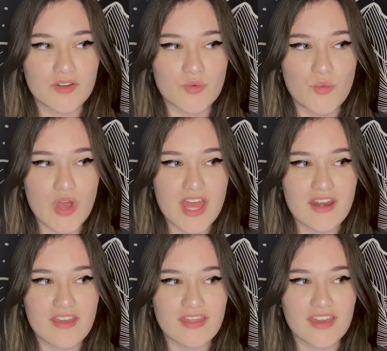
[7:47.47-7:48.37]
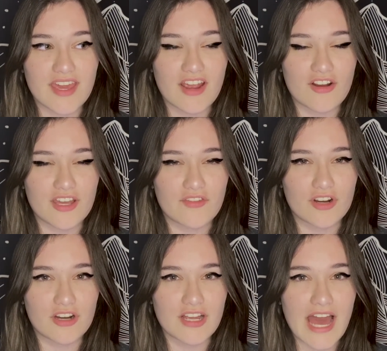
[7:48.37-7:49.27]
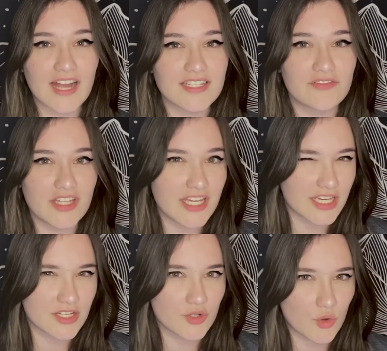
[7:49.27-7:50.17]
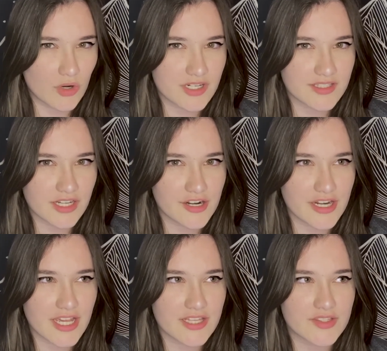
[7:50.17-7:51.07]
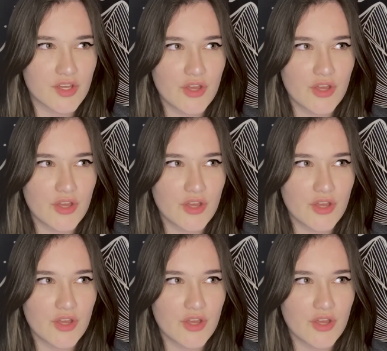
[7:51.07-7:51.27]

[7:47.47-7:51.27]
when the caregiver actively ignores their needs